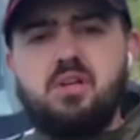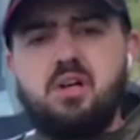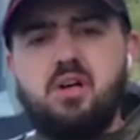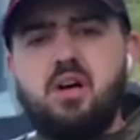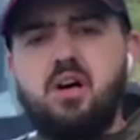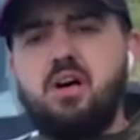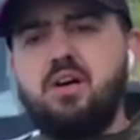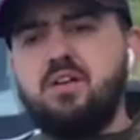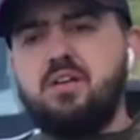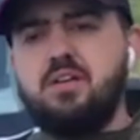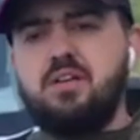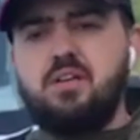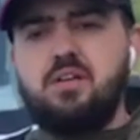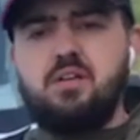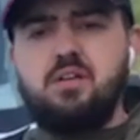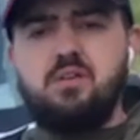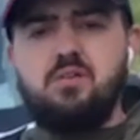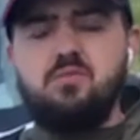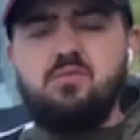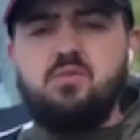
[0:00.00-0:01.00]

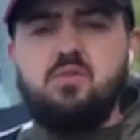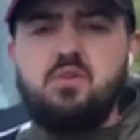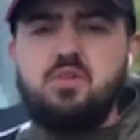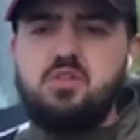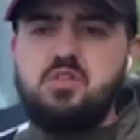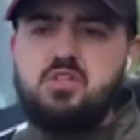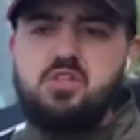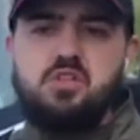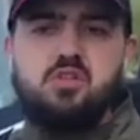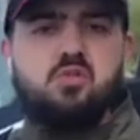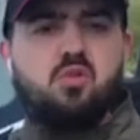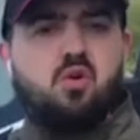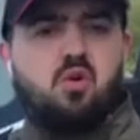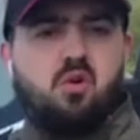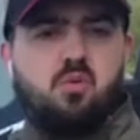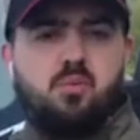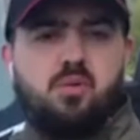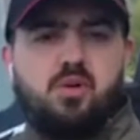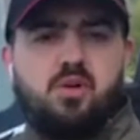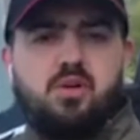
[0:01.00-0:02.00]
Kharkiv,
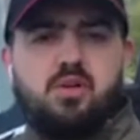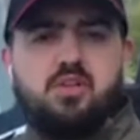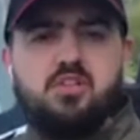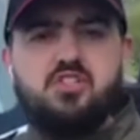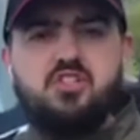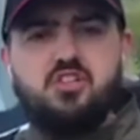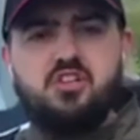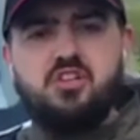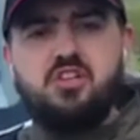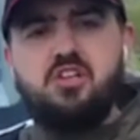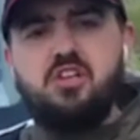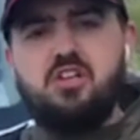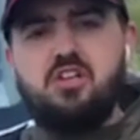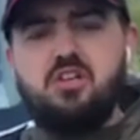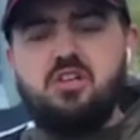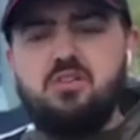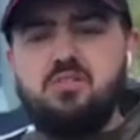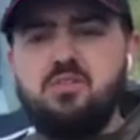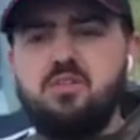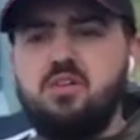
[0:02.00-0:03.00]
Zhytomyr,
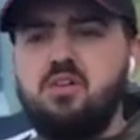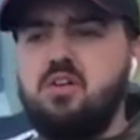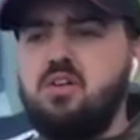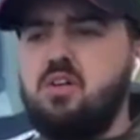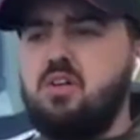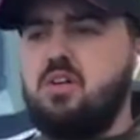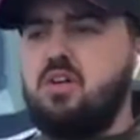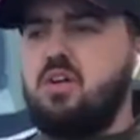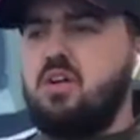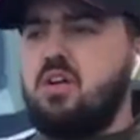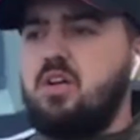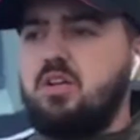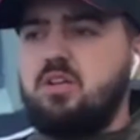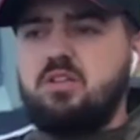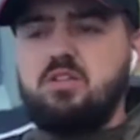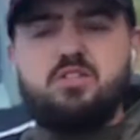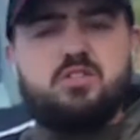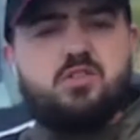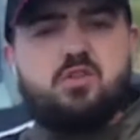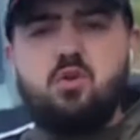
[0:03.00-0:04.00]
Chernihiv.
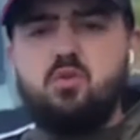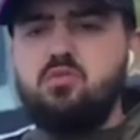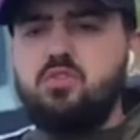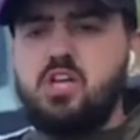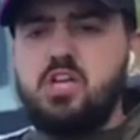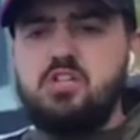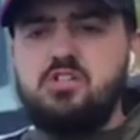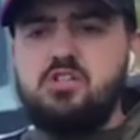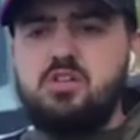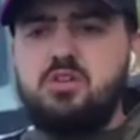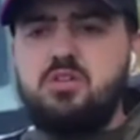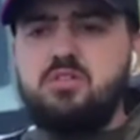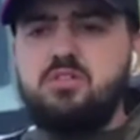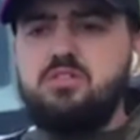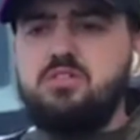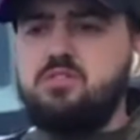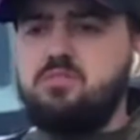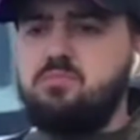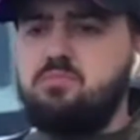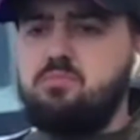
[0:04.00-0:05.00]
It's so
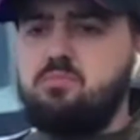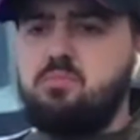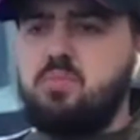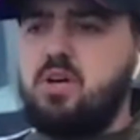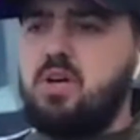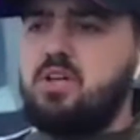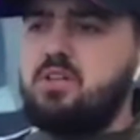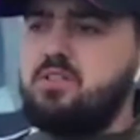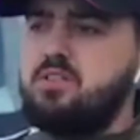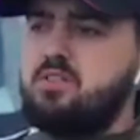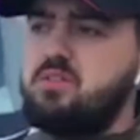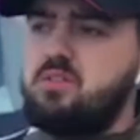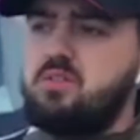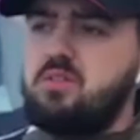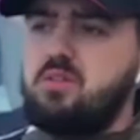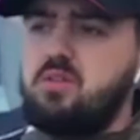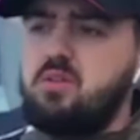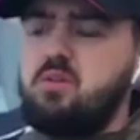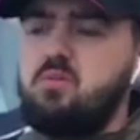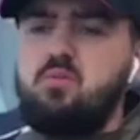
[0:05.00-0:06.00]
dangerous, but
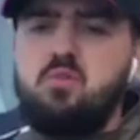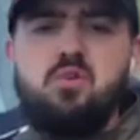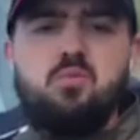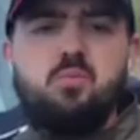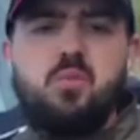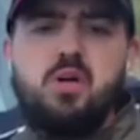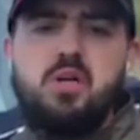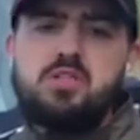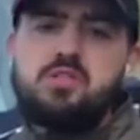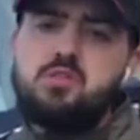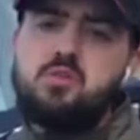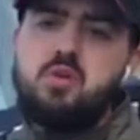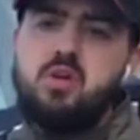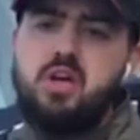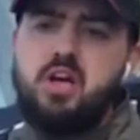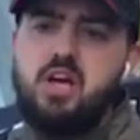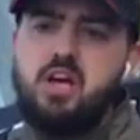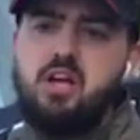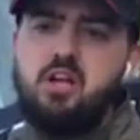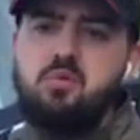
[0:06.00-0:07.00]
we must
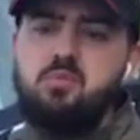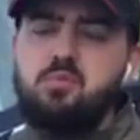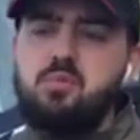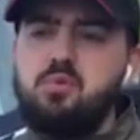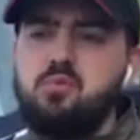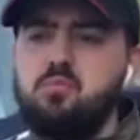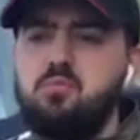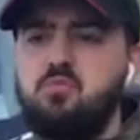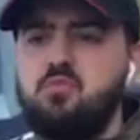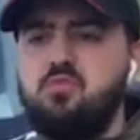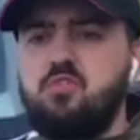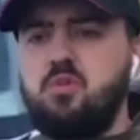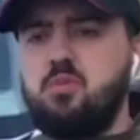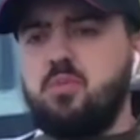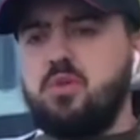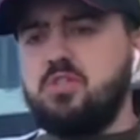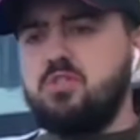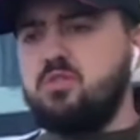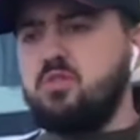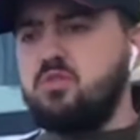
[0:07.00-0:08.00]
help, we
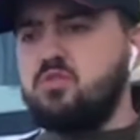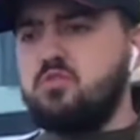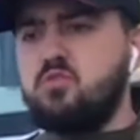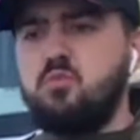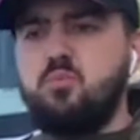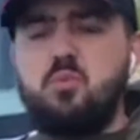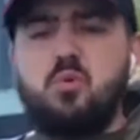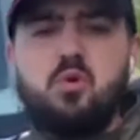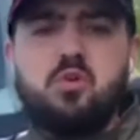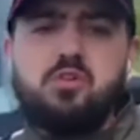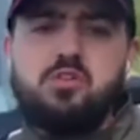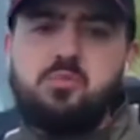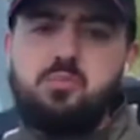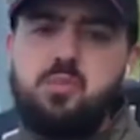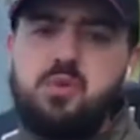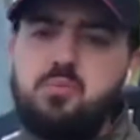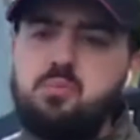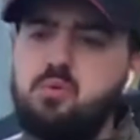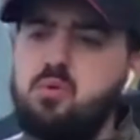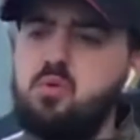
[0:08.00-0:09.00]
must support
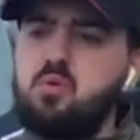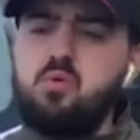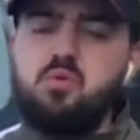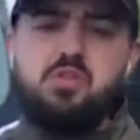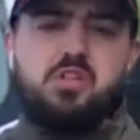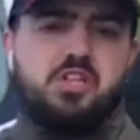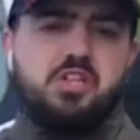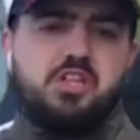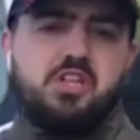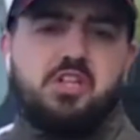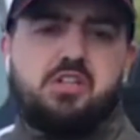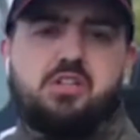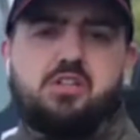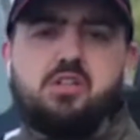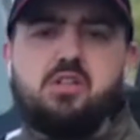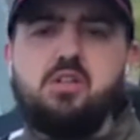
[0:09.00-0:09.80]
people who need it,